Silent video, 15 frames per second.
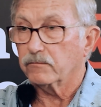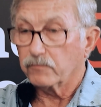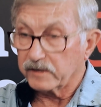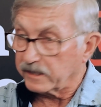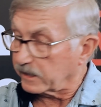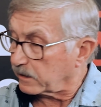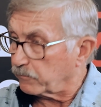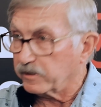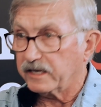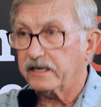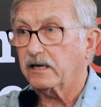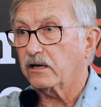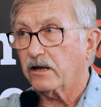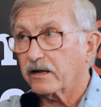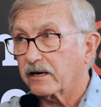We
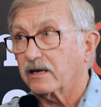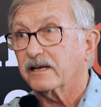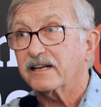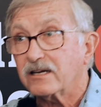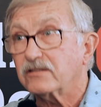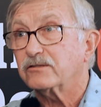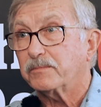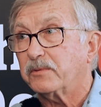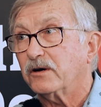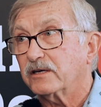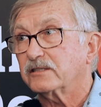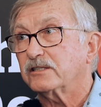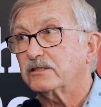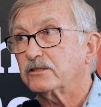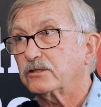need a lot of little
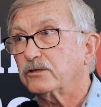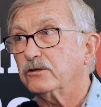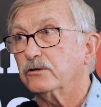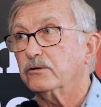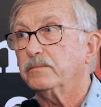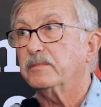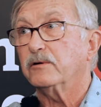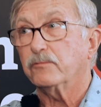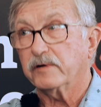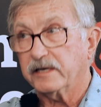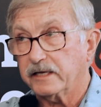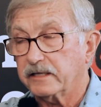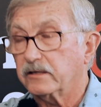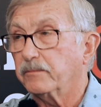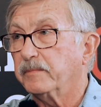deposits too, but we
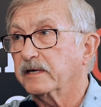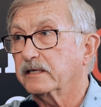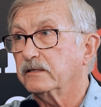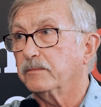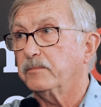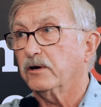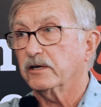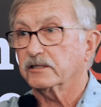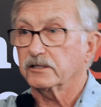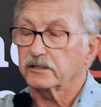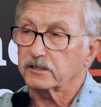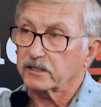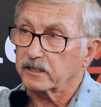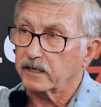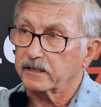need the big
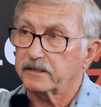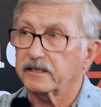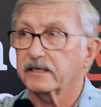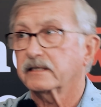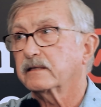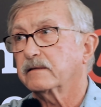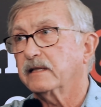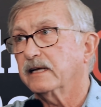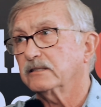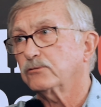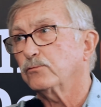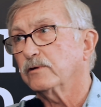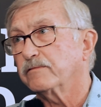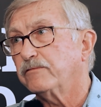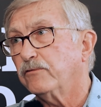deposits, and I think
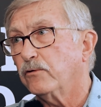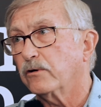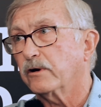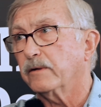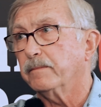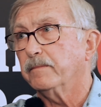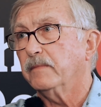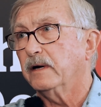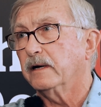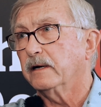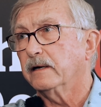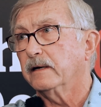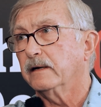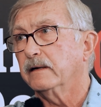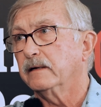that's what Forum
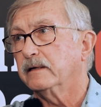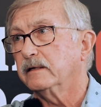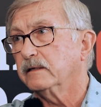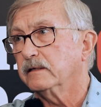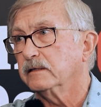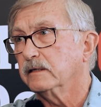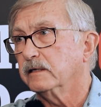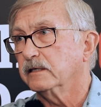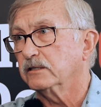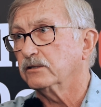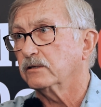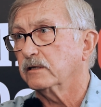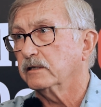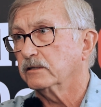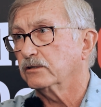
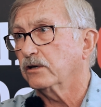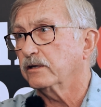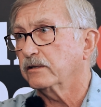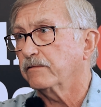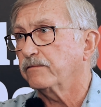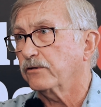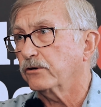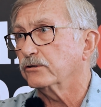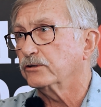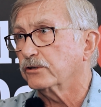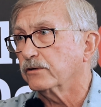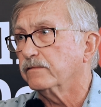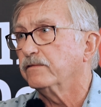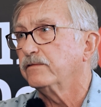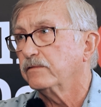is on the
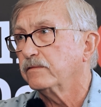verge of.